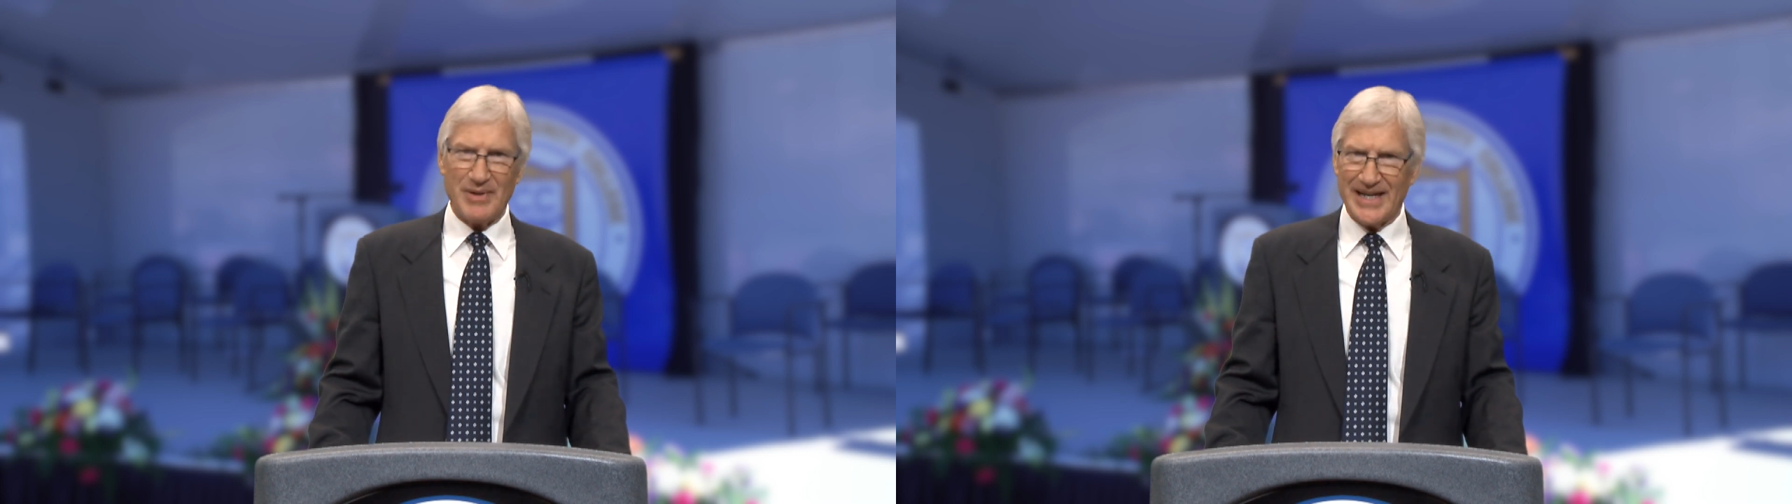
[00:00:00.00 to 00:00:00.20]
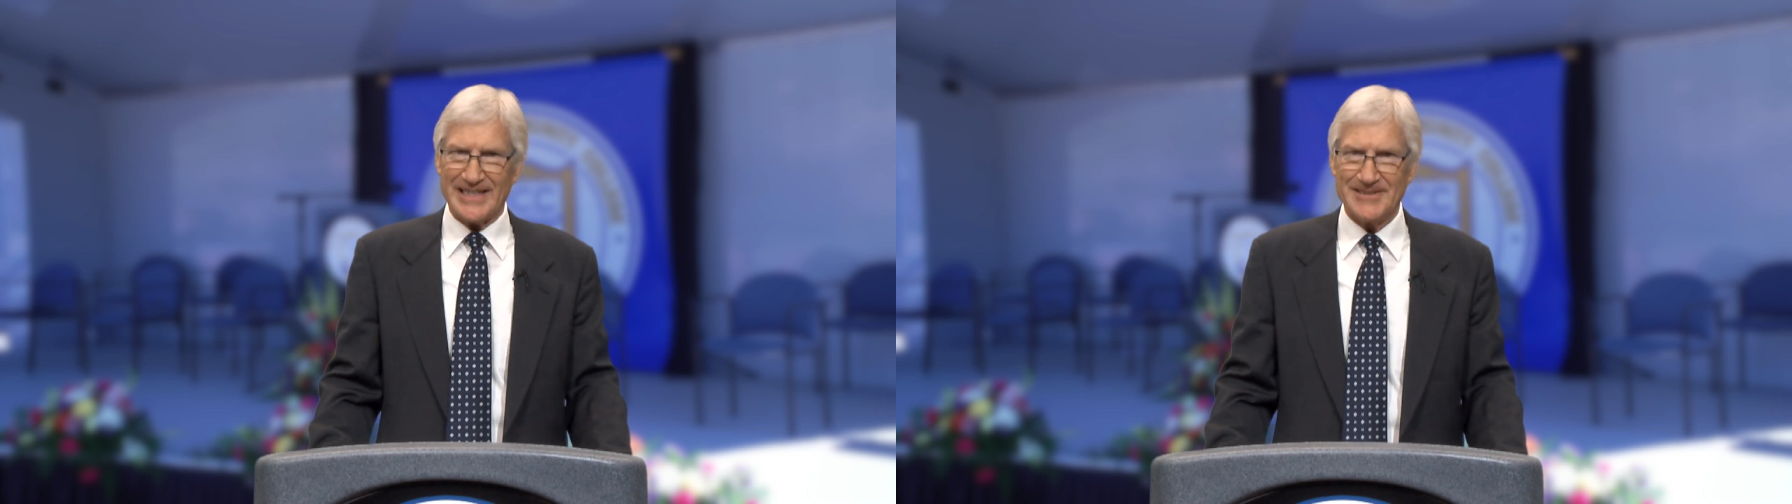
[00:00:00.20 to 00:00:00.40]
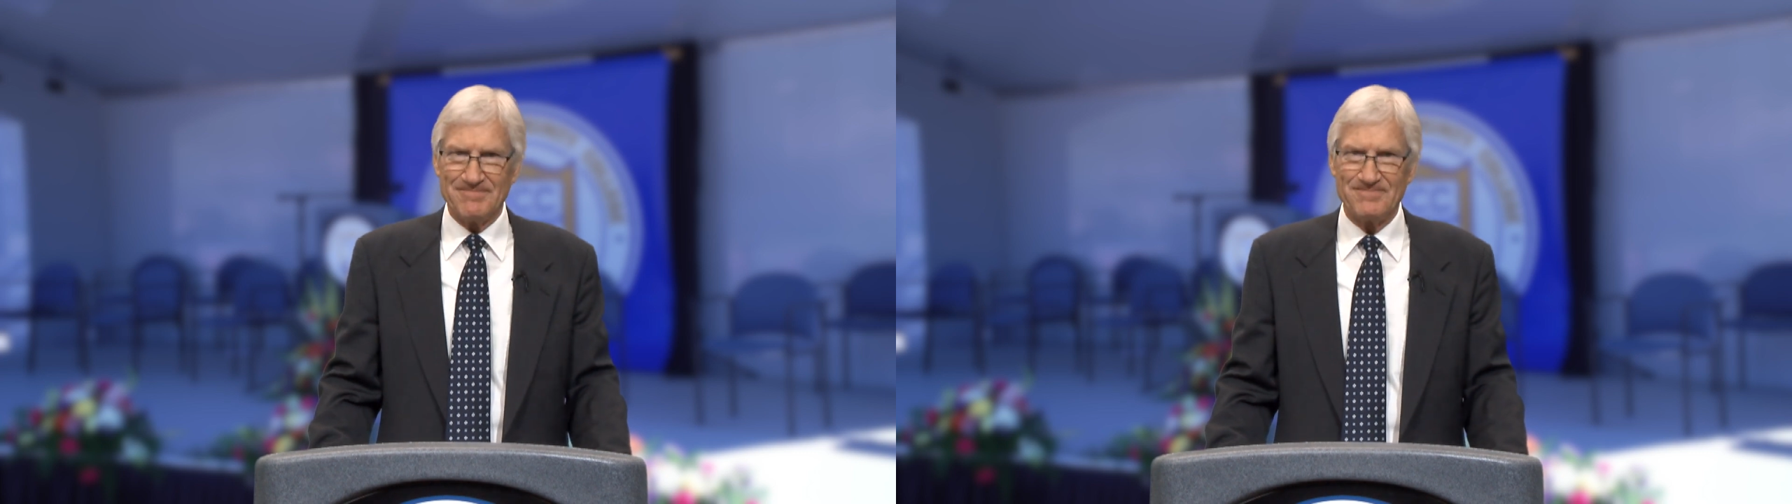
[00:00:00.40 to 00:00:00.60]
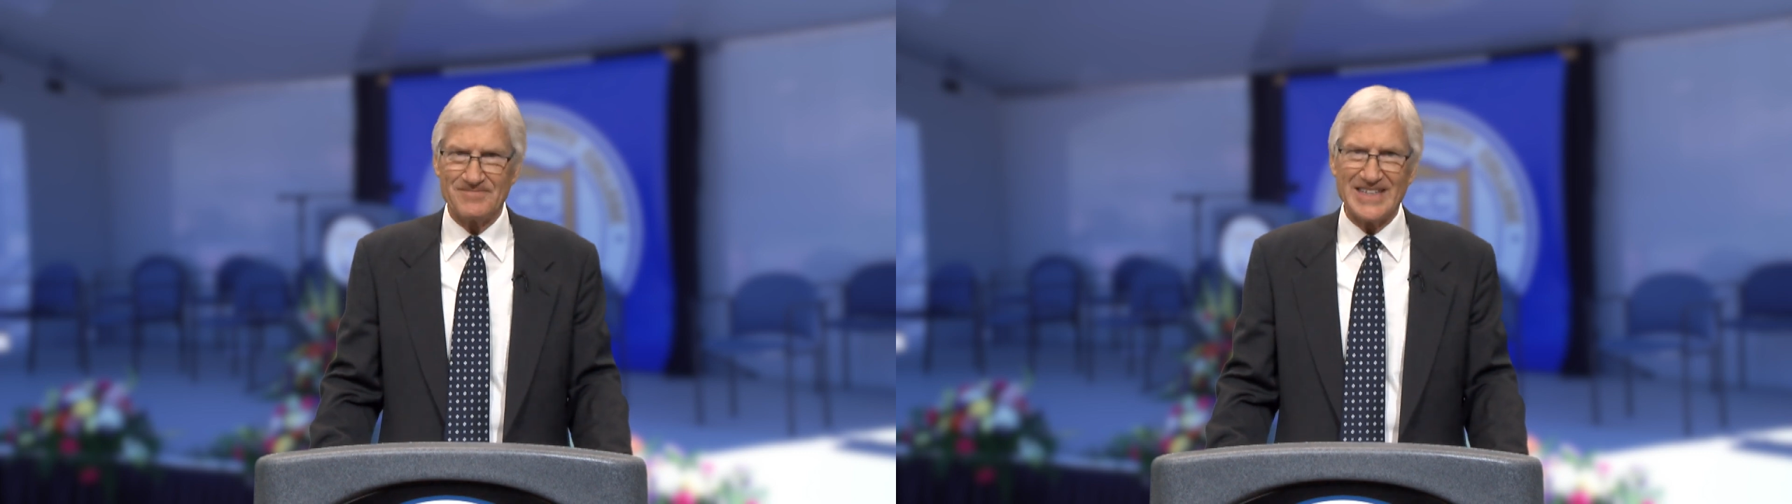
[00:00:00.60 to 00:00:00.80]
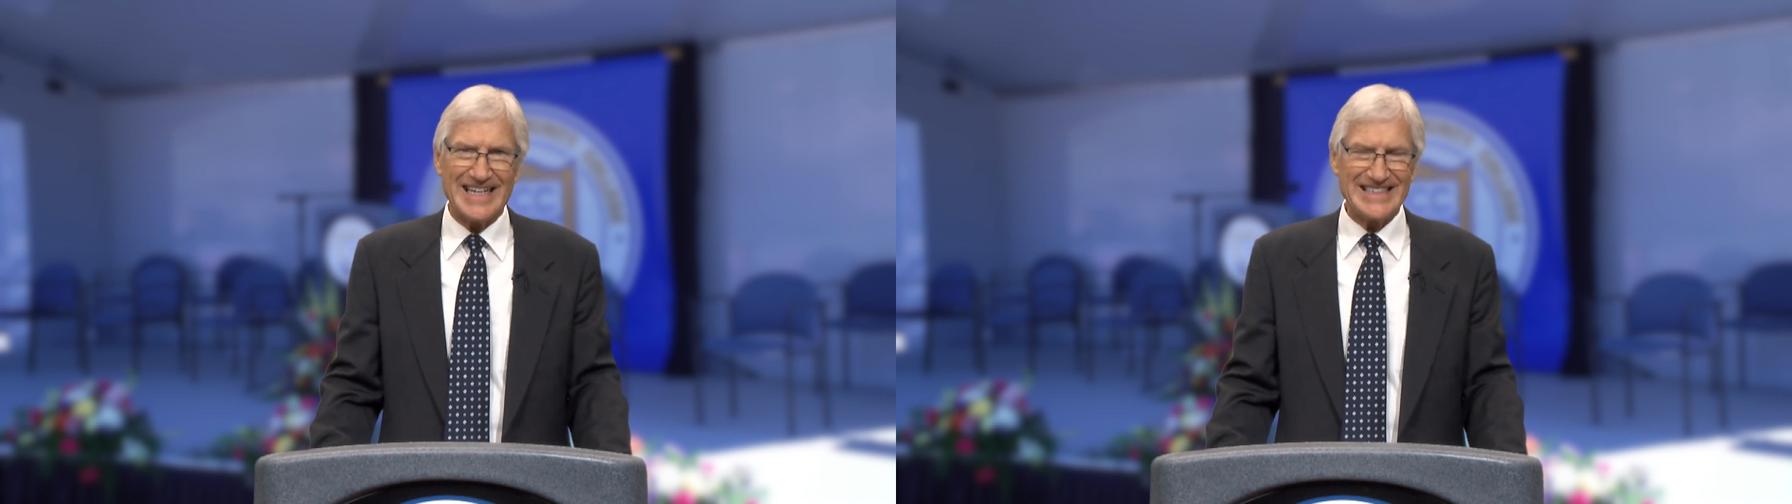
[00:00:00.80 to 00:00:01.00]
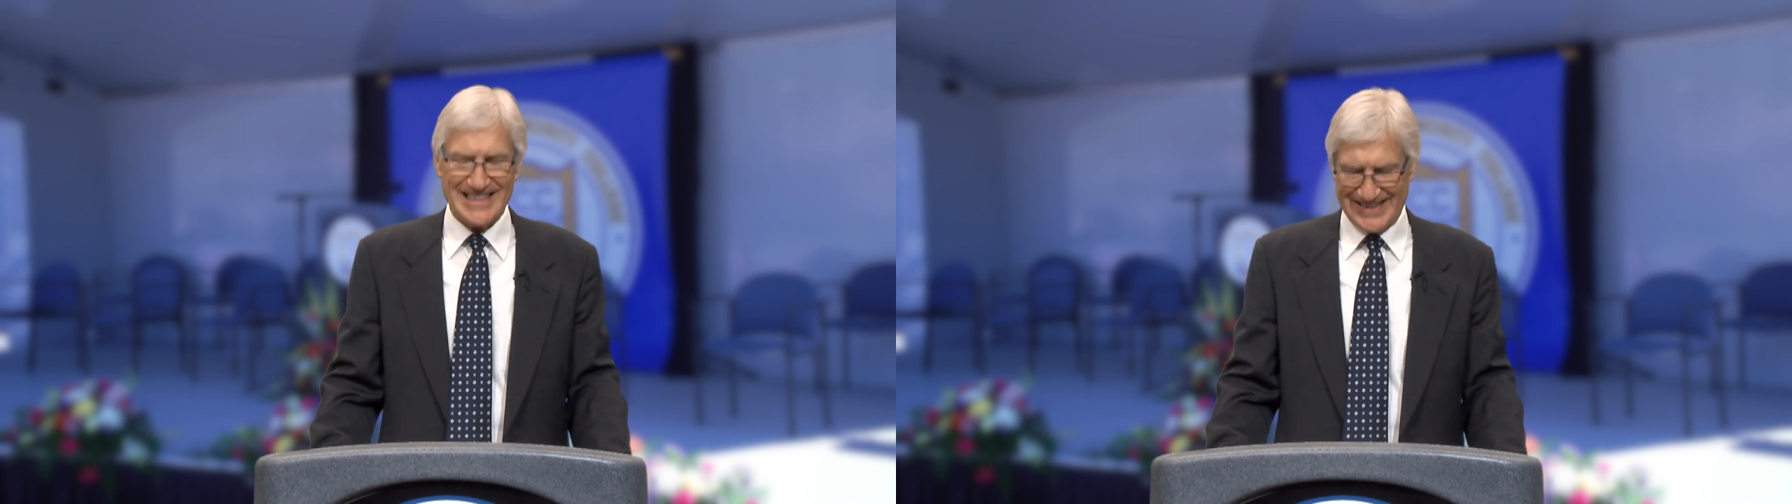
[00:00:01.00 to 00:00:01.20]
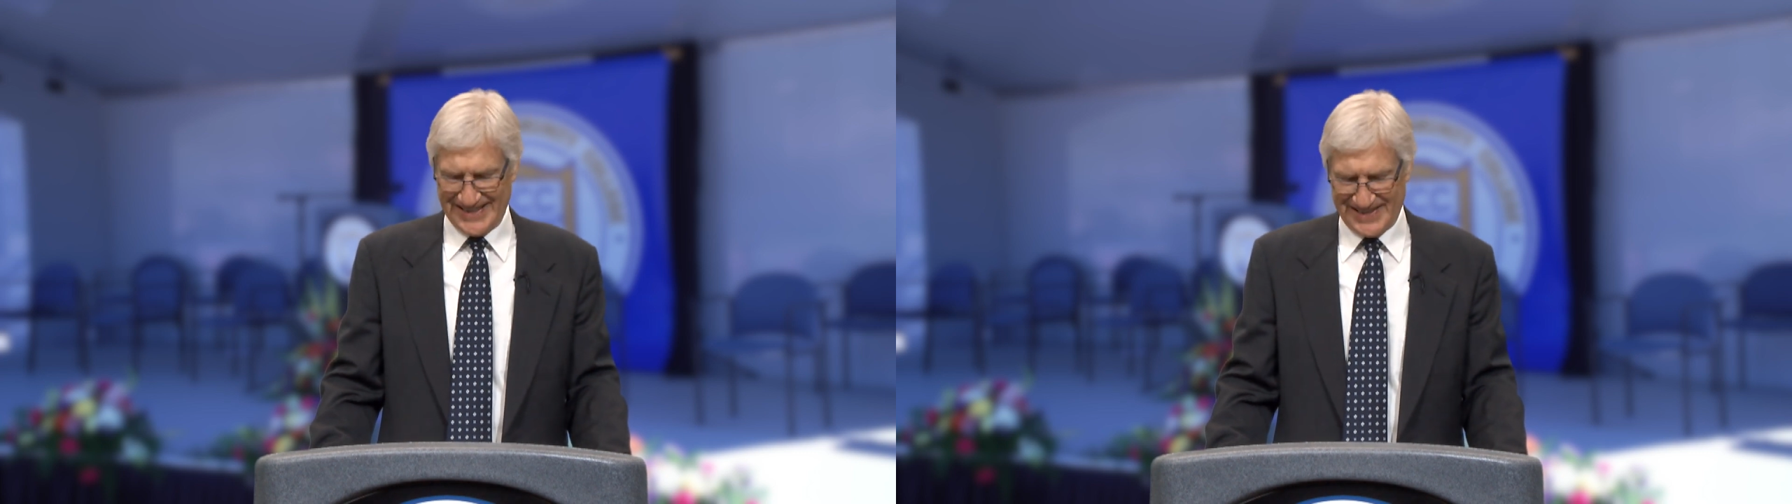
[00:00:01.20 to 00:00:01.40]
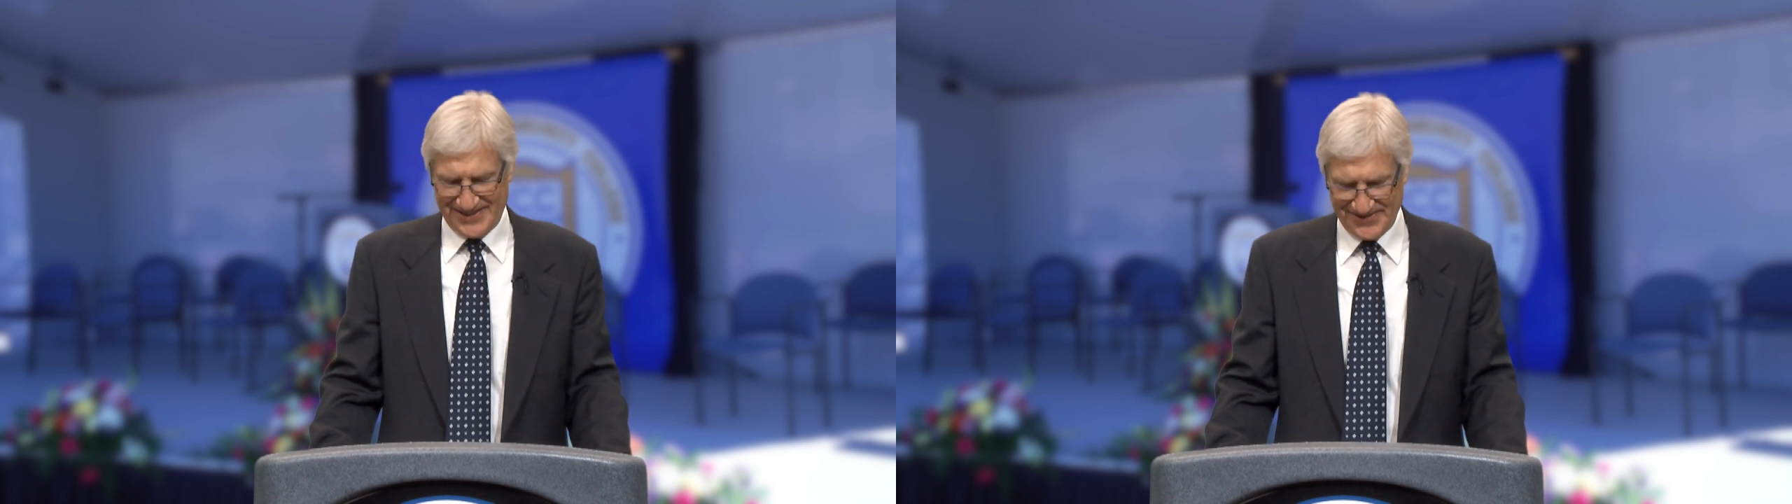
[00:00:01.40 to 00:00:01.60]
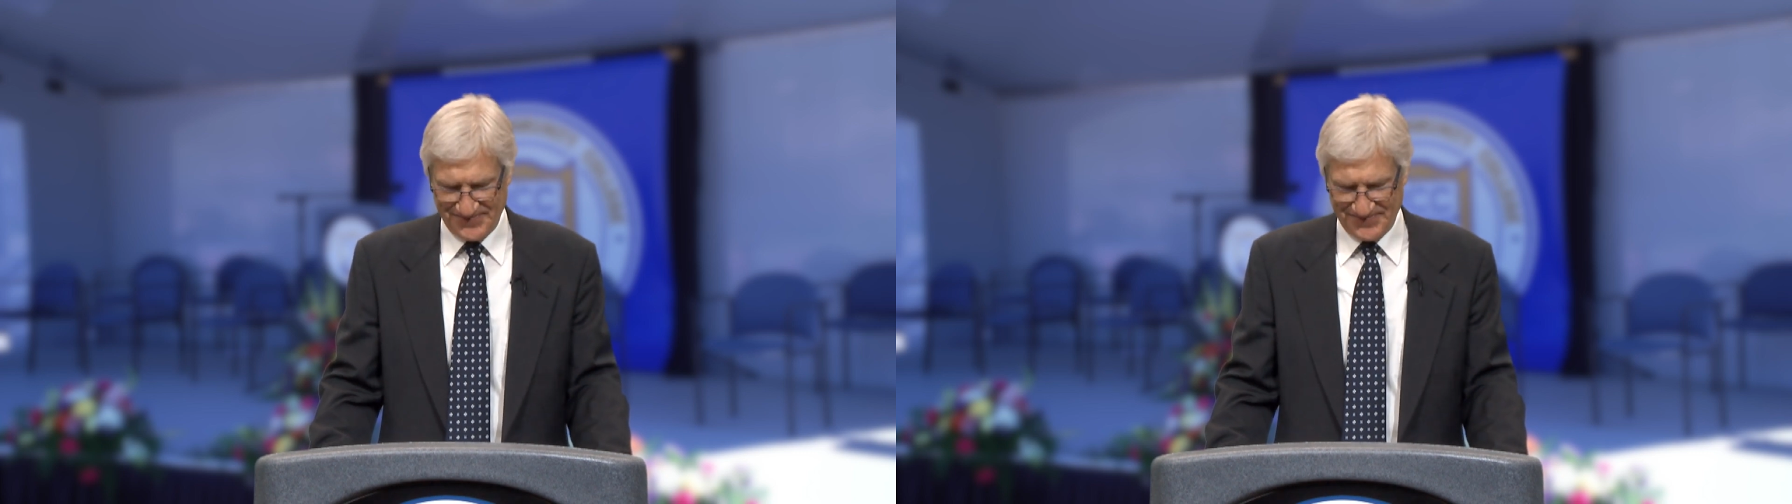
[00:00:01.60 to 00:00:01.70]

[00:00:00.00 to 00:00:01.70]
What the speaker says: big. I didn't.